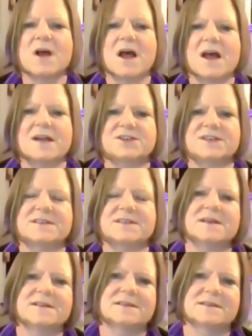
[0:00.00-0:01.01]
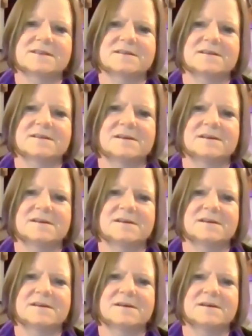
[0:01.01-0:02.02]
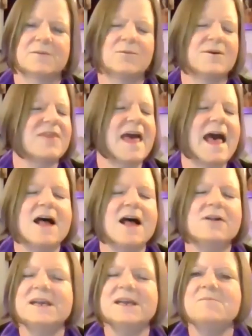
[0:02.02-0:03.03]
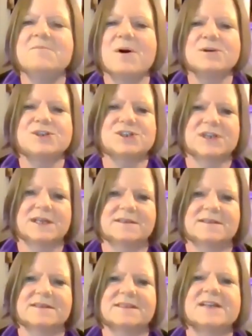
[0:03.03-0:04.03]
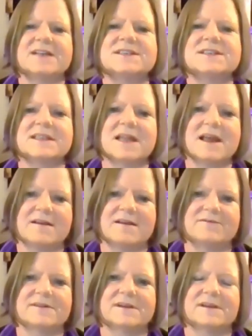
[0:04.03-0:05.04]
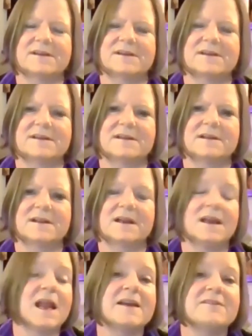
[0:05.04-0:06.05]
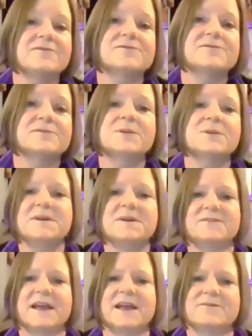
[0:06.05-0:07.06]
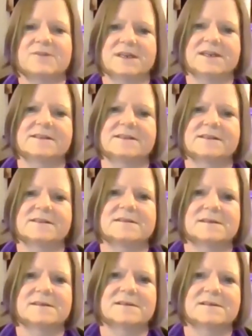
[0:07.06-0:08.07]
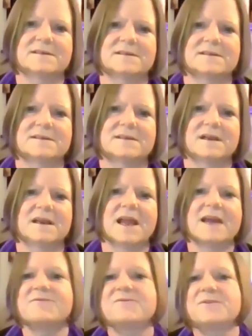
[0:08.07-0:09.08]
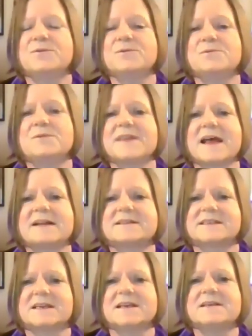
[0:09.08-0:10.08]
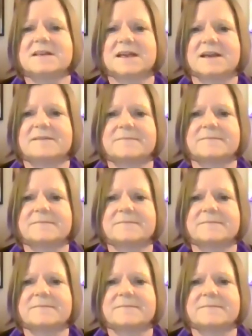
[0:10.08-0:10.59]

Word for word: consciousness, without emotions such as love, life would be flavorless, like food without seasoning,